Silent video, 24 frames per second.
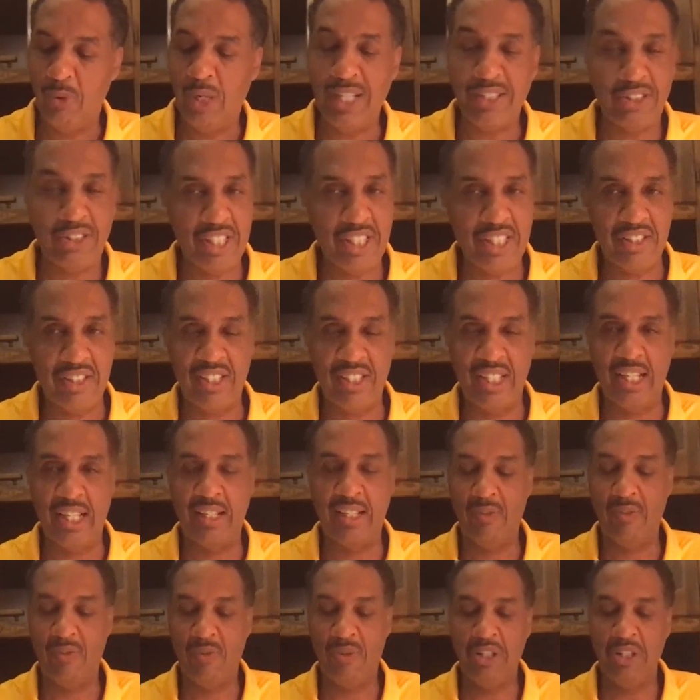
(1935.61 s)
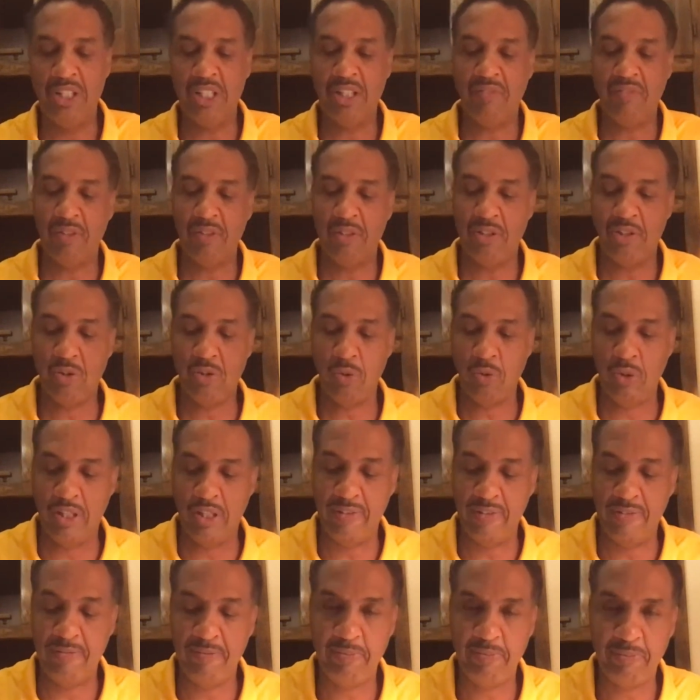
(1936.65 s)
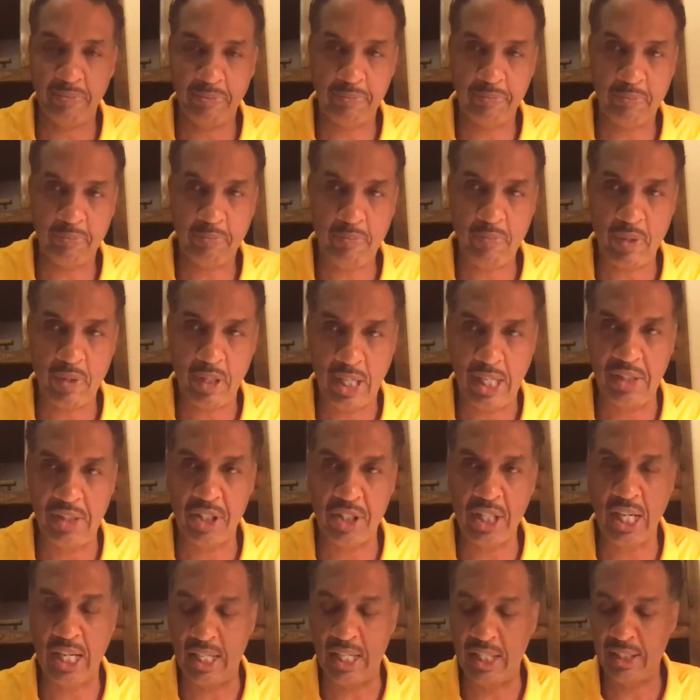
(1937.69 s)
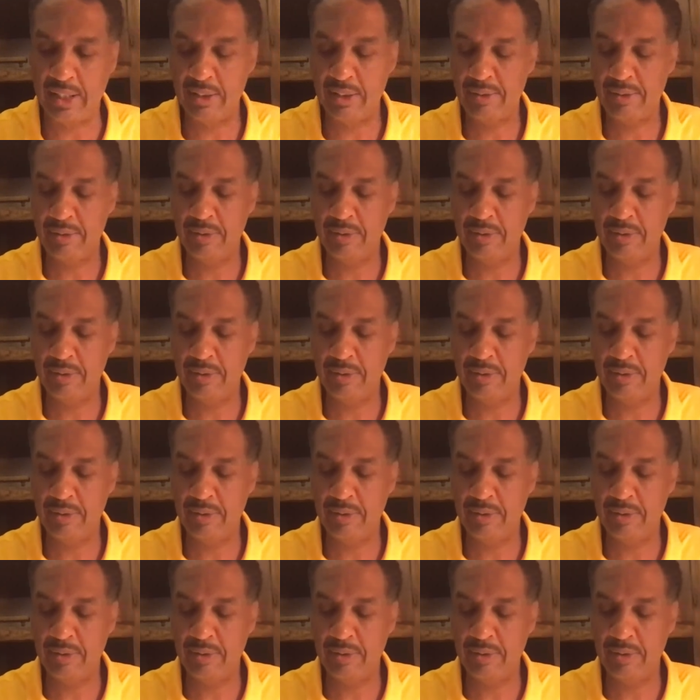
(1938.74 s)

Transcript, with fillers: Watch this now. Look at verse 12. He's God.